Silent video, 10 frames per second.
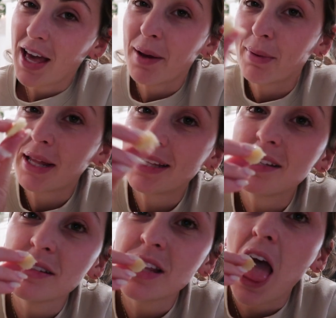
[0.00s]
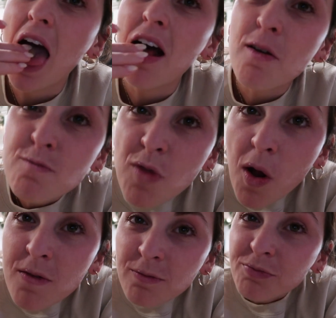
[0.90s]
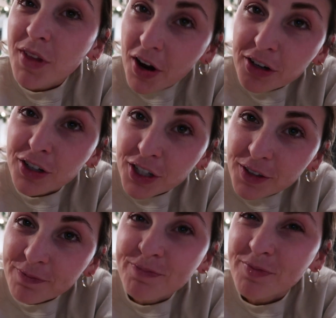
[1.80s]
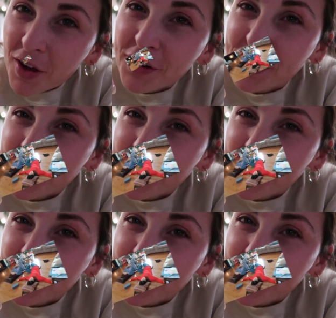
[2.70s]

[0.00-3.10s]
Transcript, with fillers: Okay, but at least they're good. They're